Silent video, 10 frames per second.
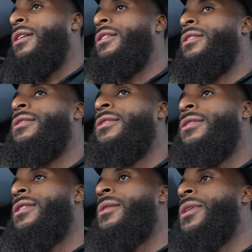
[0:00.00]
uh
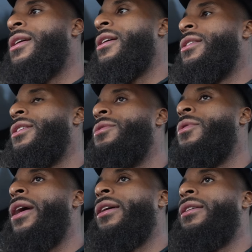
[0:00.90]
you know I'm saying, a
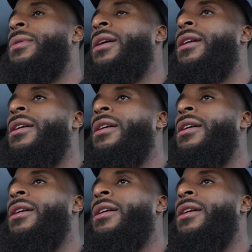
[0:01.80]
G-Wagon. But,